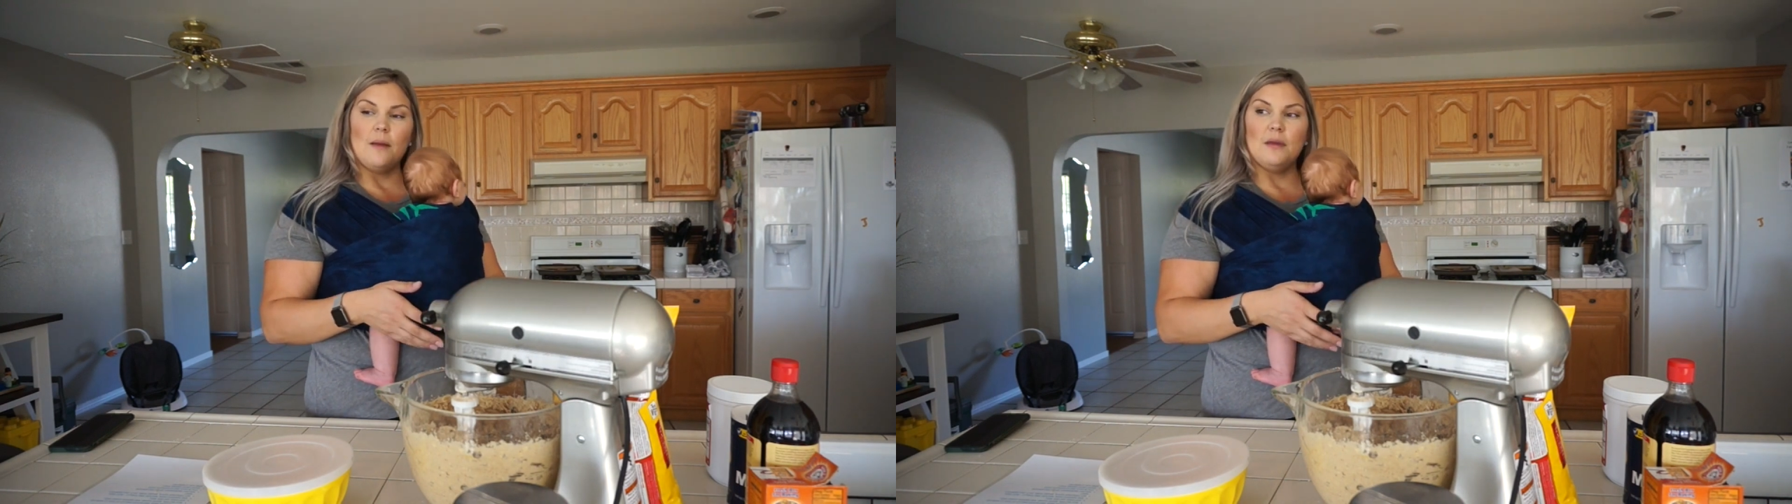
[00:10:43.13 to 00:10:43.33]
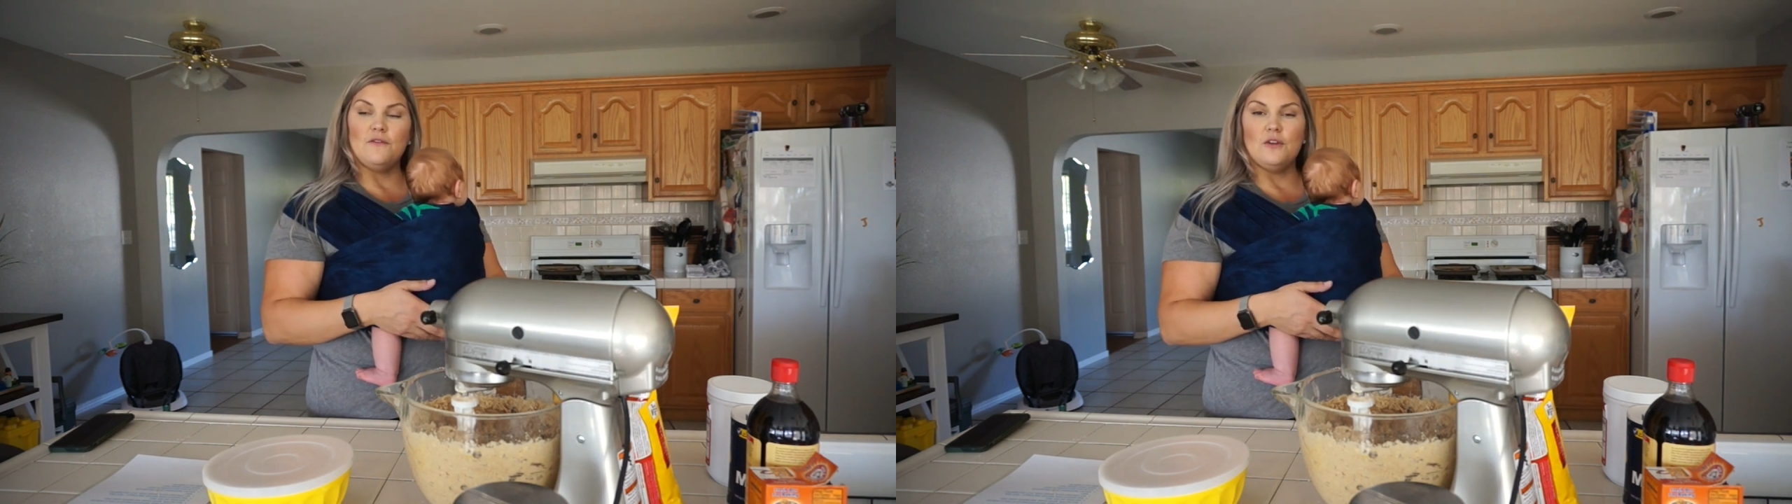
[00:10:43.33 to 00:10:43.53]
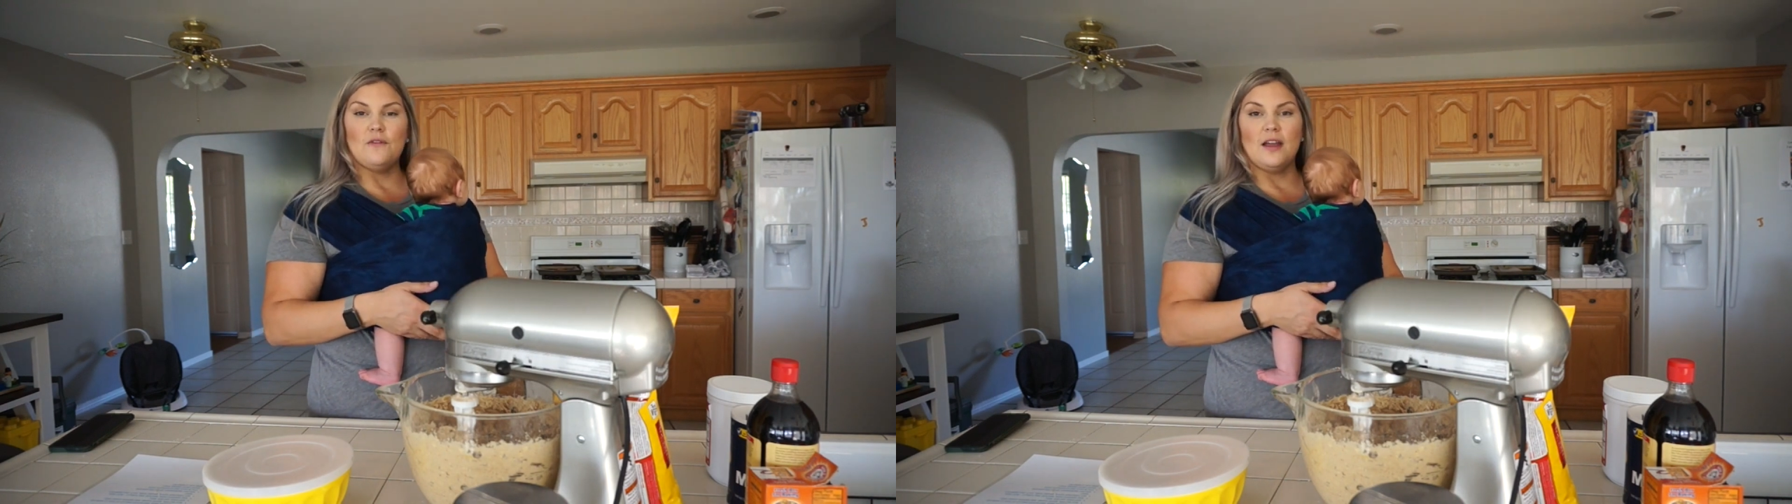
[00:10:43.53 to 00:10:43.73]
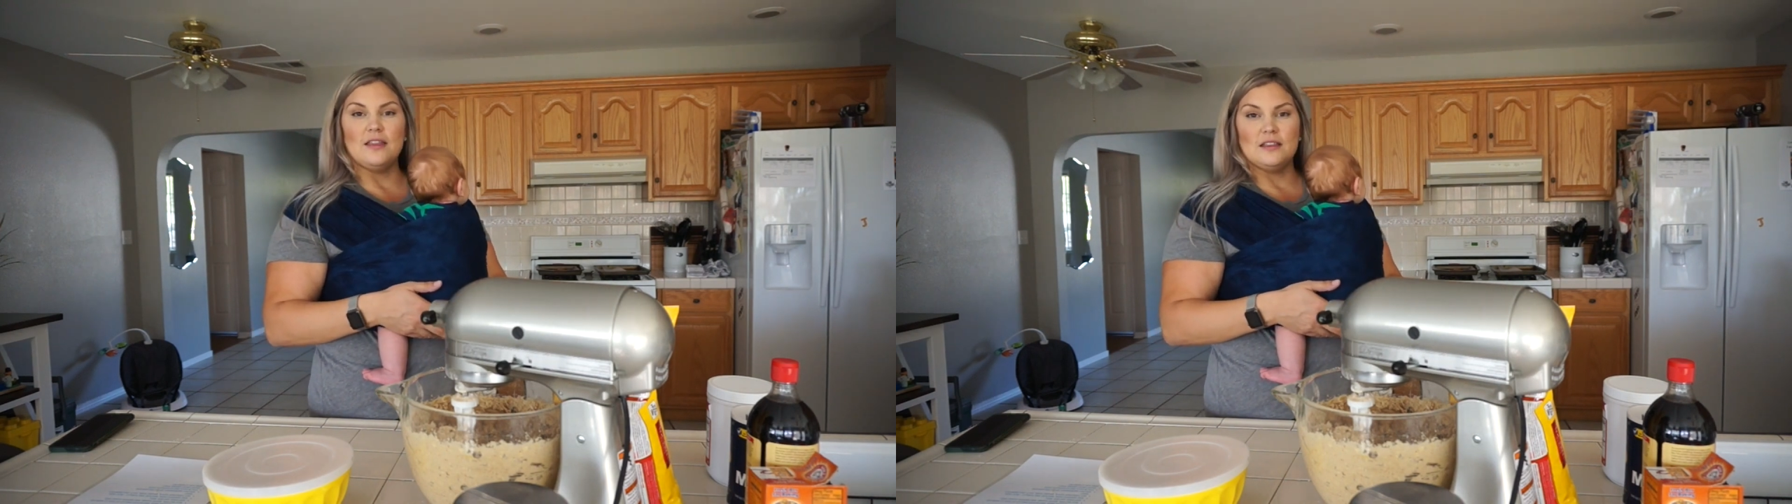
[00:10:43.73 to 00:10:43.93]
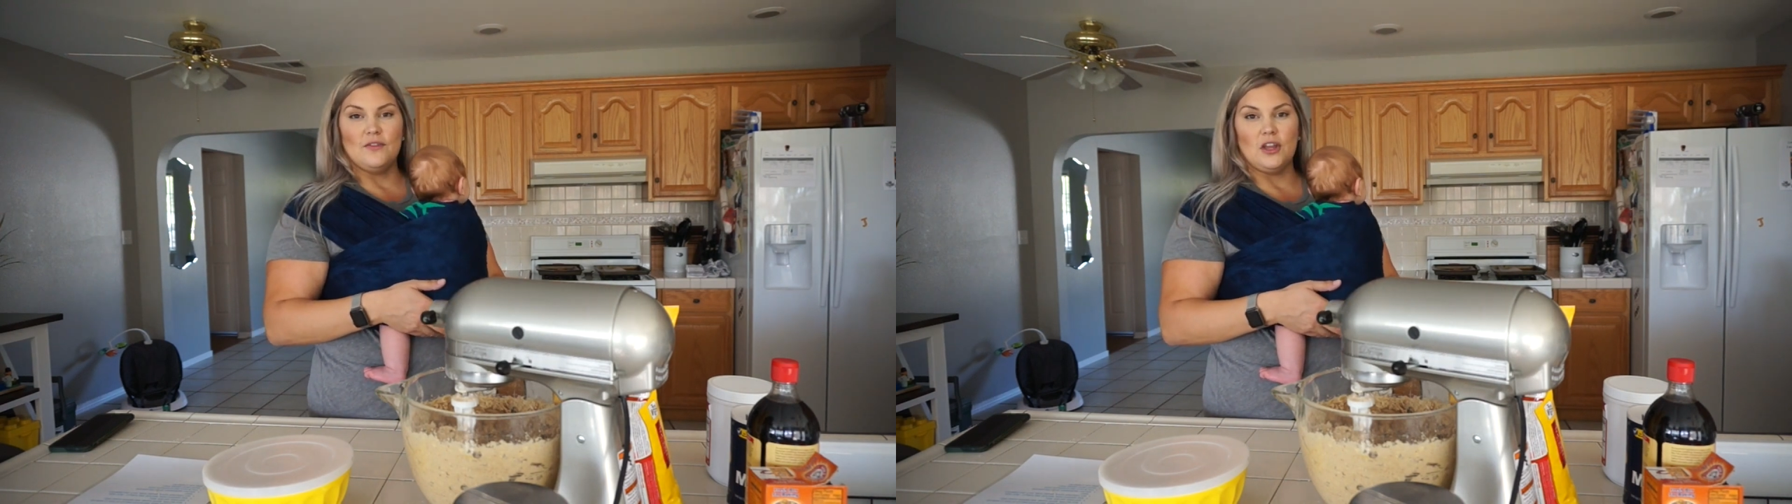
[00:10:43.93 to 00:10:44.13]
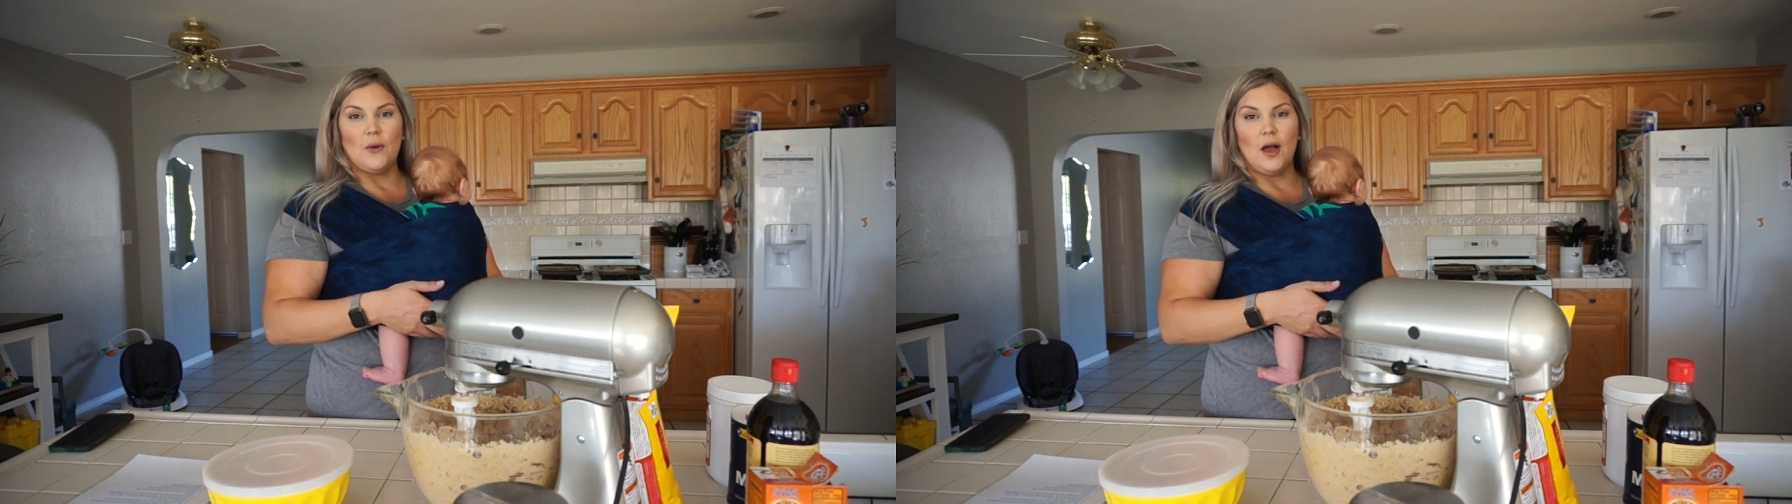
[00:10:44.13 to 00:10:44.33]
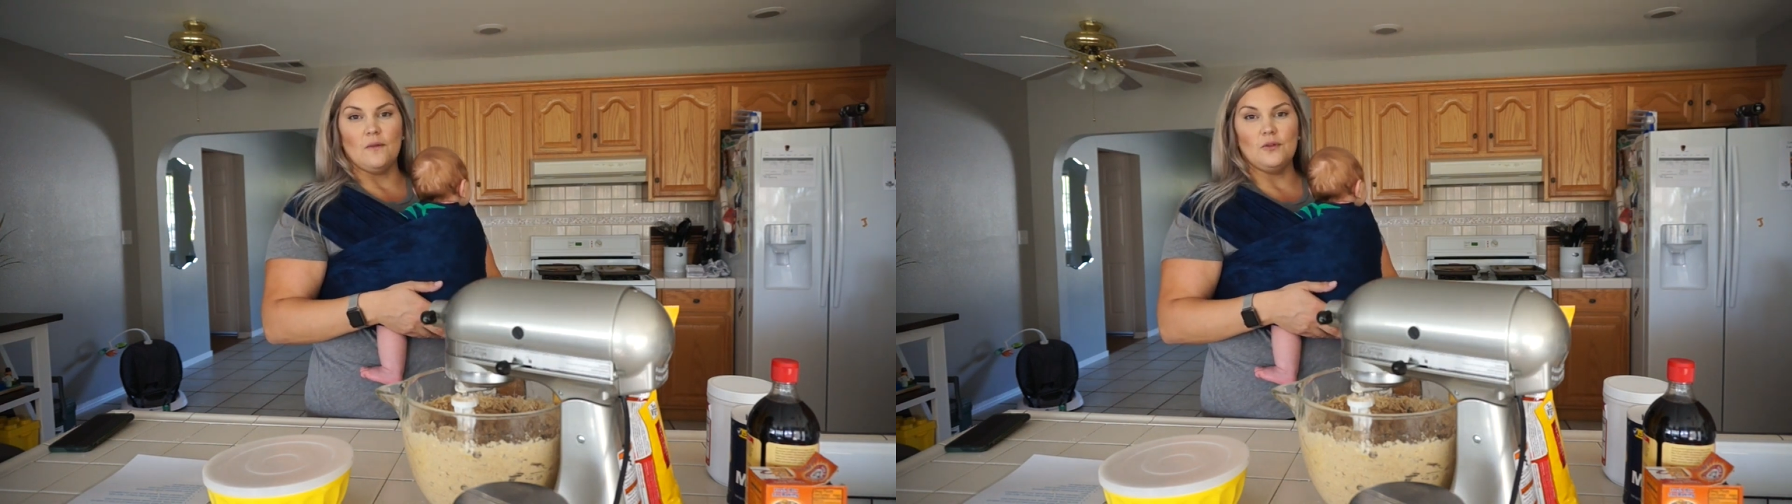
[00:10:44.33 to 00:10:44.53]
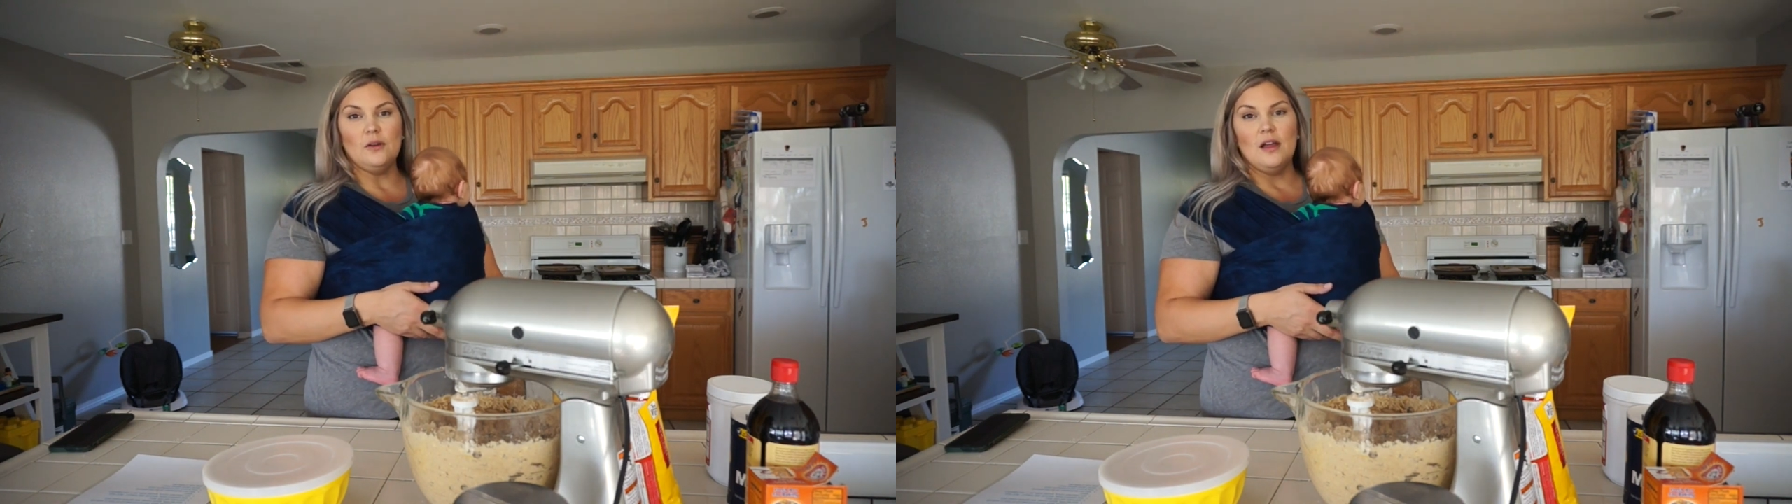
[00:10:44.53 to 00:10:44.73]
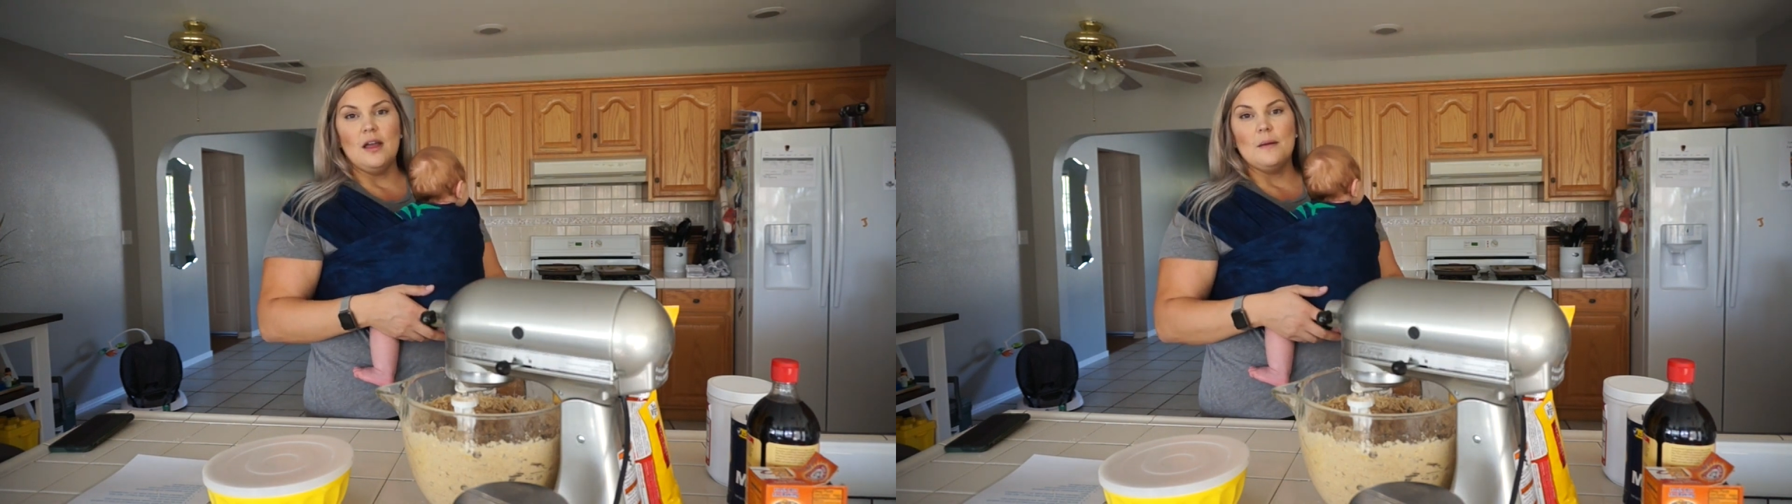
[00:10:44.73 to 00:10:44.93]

if you find this video helpful,